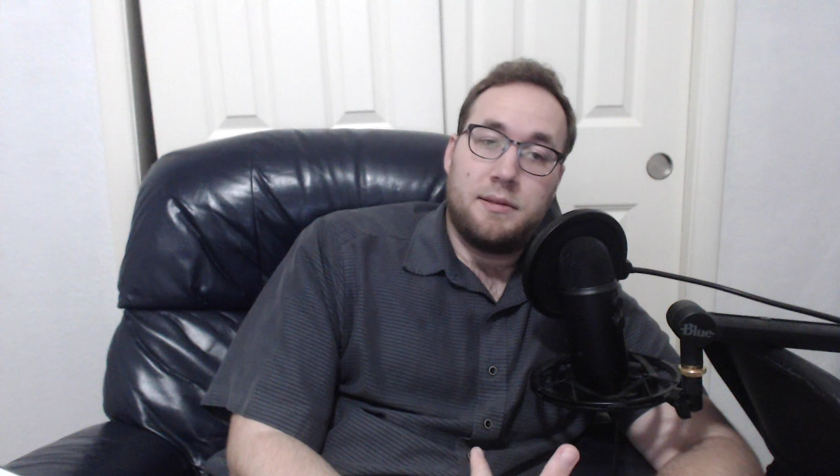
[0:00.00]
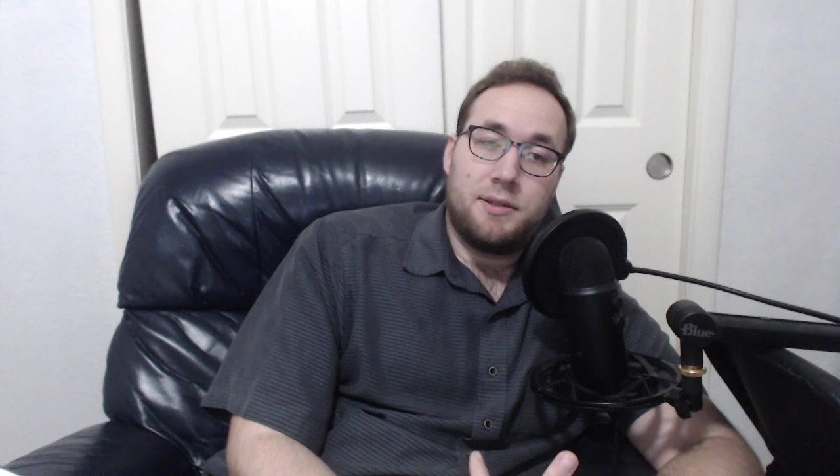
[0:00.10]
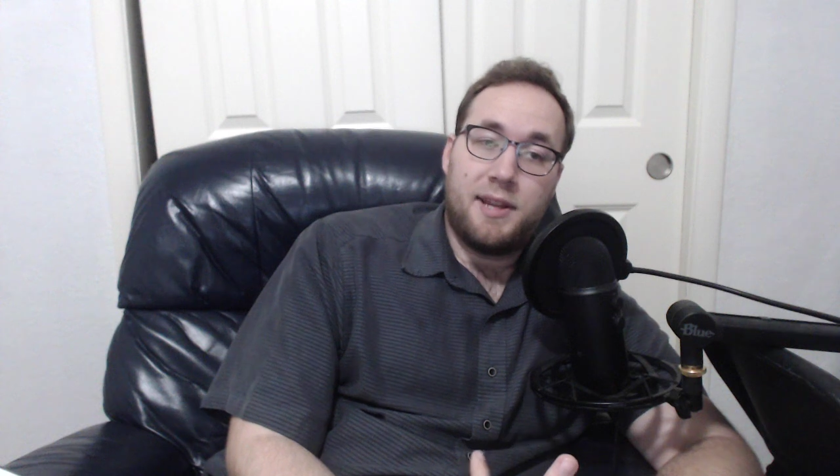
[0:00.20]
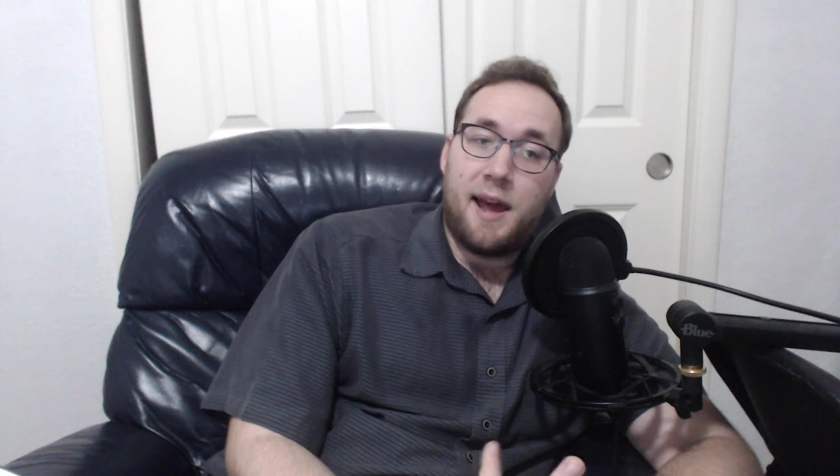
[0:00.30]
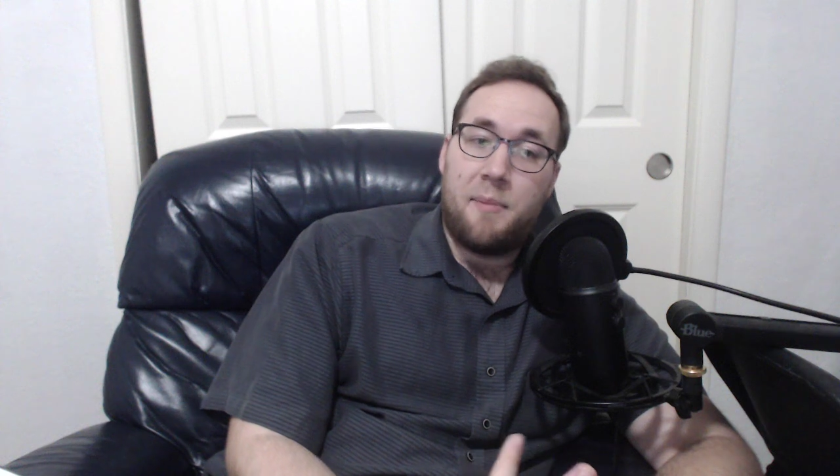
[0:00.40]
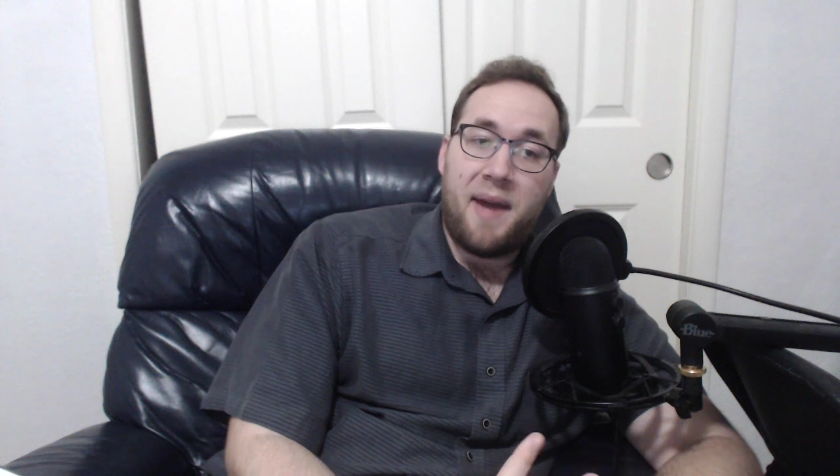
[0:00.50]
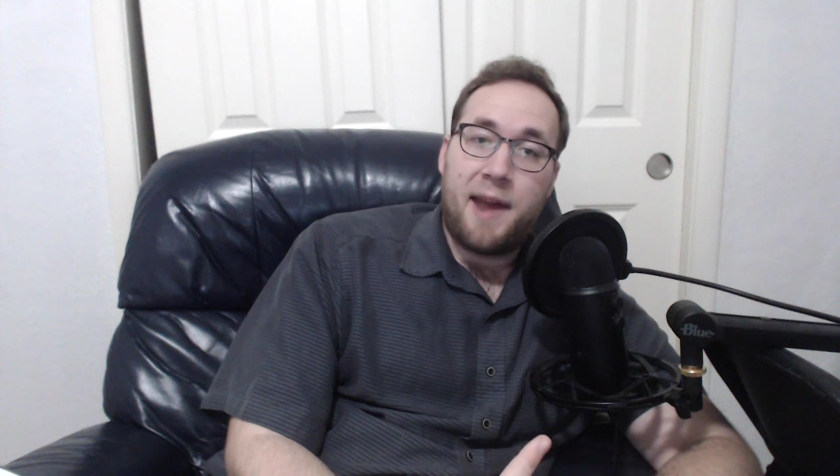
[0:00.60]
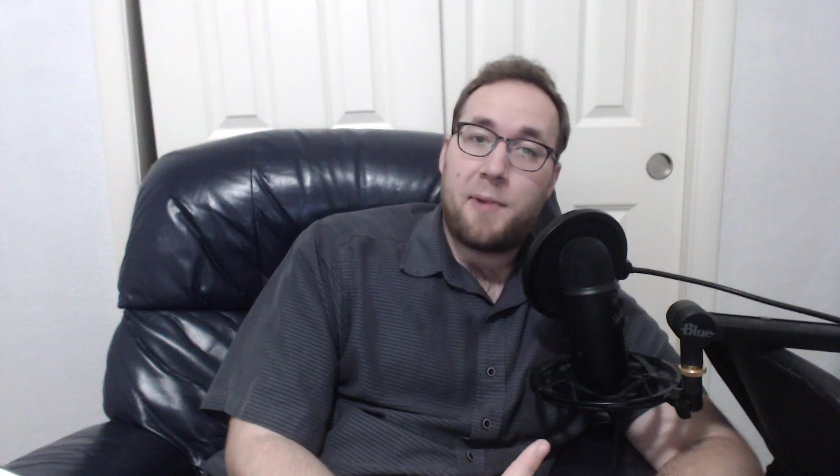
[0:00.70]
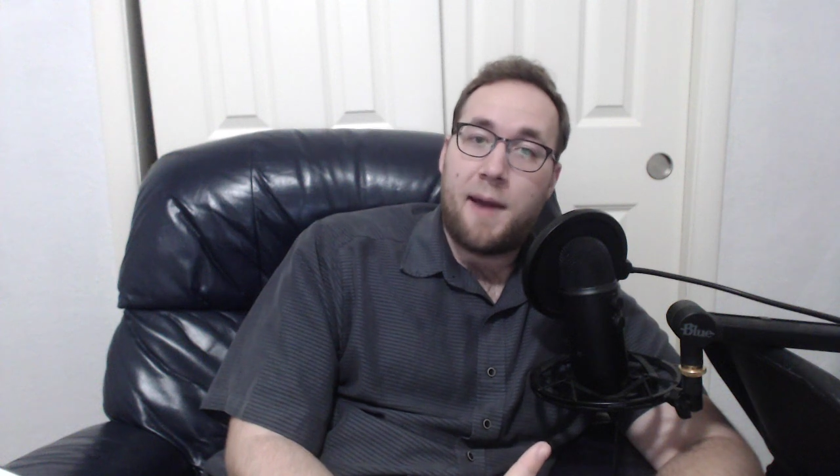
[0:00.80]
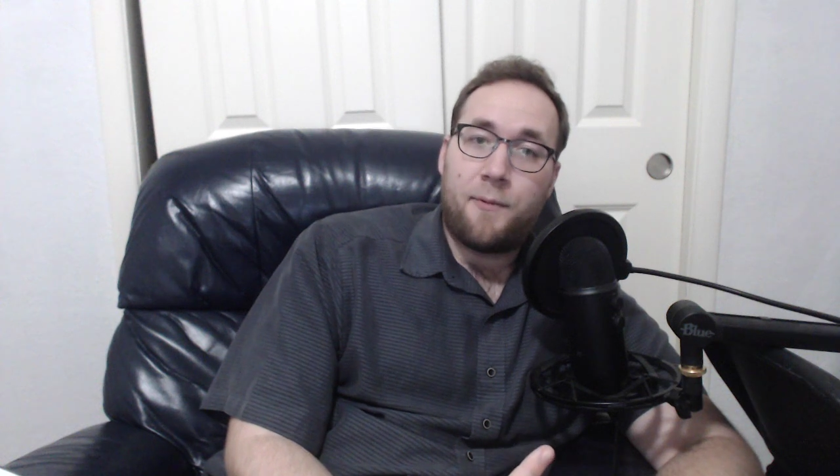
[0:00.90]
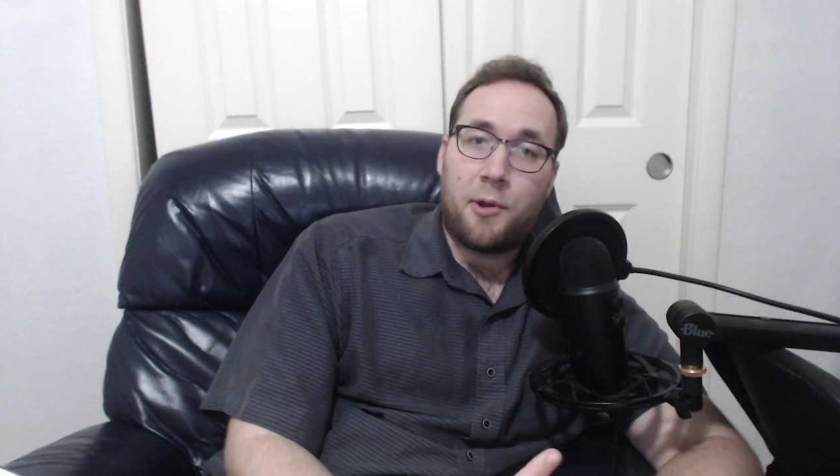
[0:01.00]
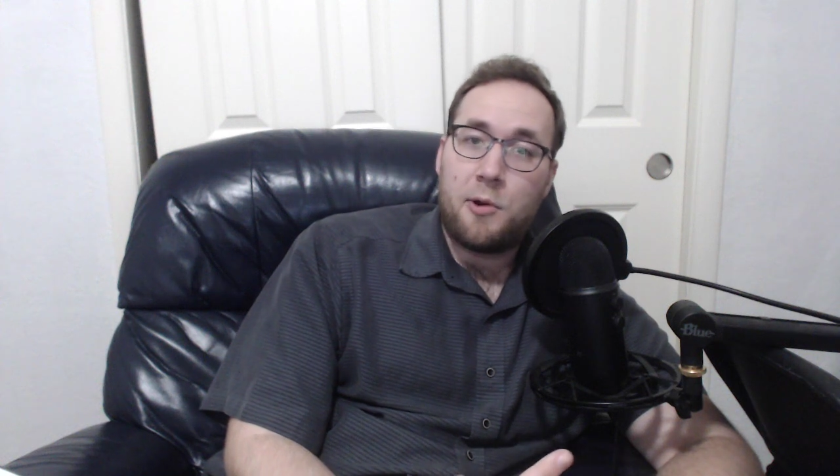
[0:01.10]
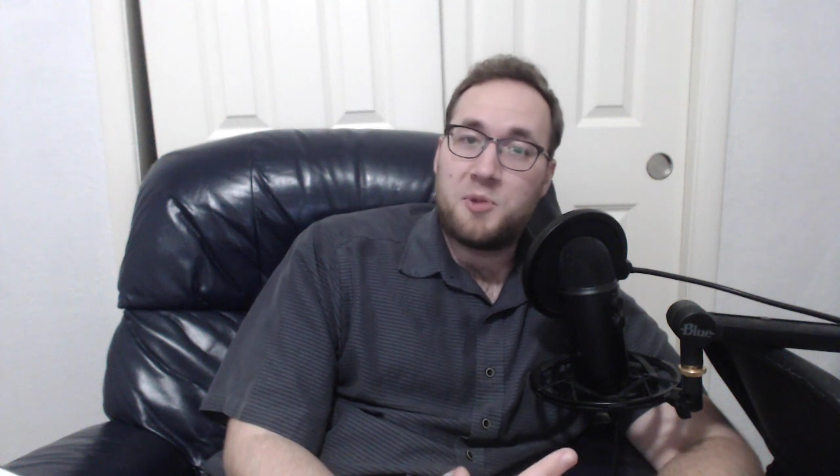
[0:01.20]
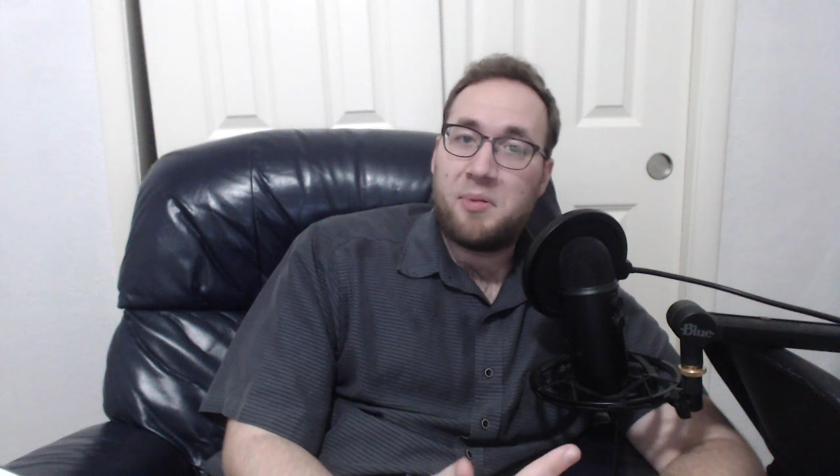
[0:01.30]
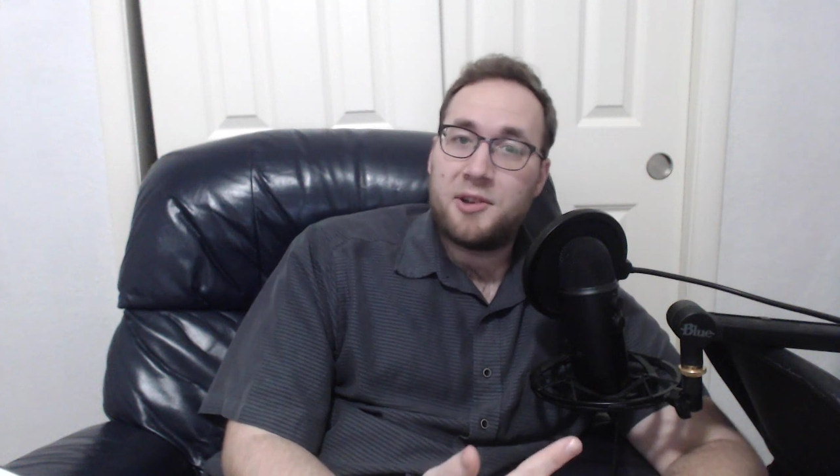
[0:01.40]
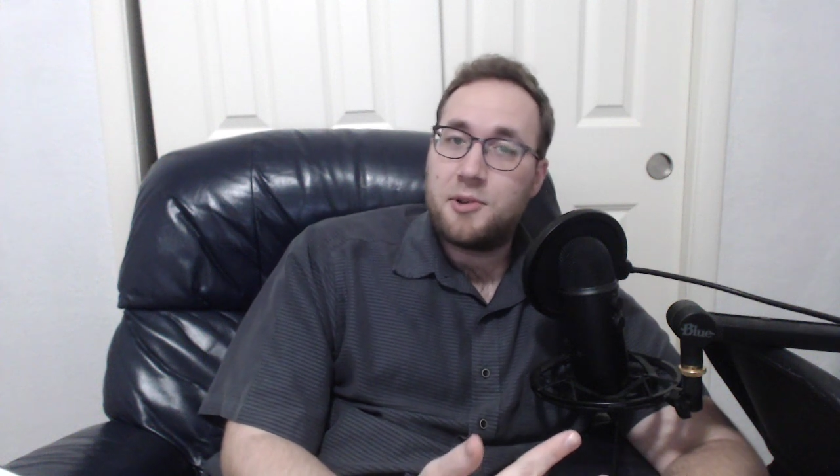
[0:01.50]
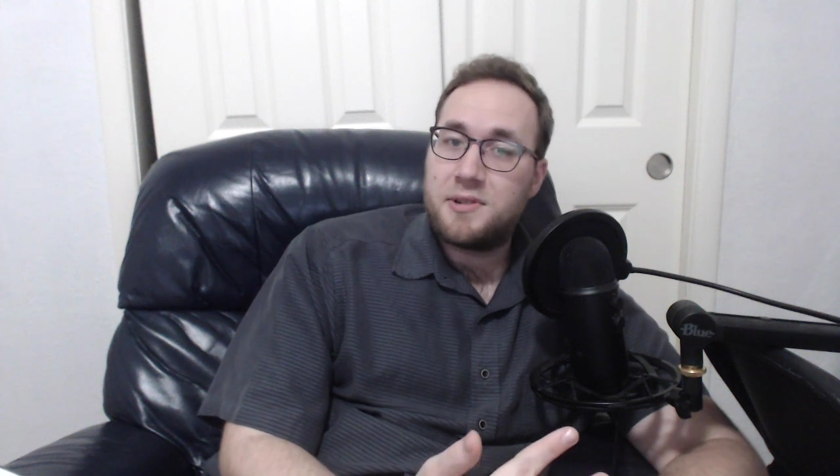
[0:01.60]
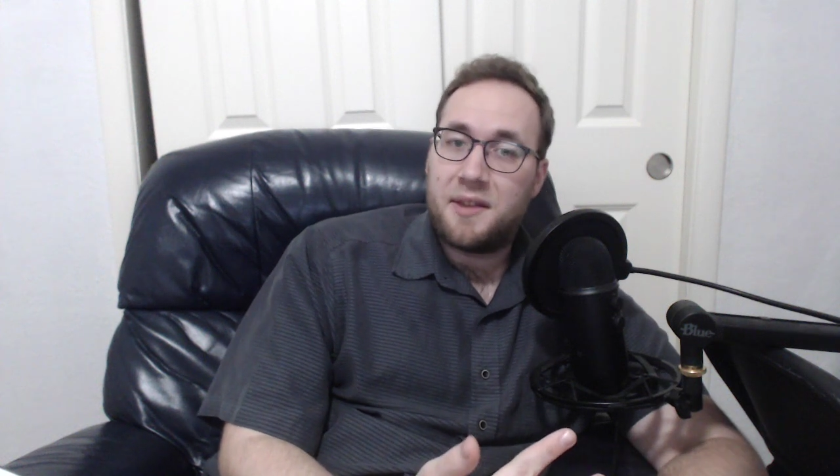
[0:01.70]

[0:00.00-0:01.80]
she got a bad rap for Ghostbusters.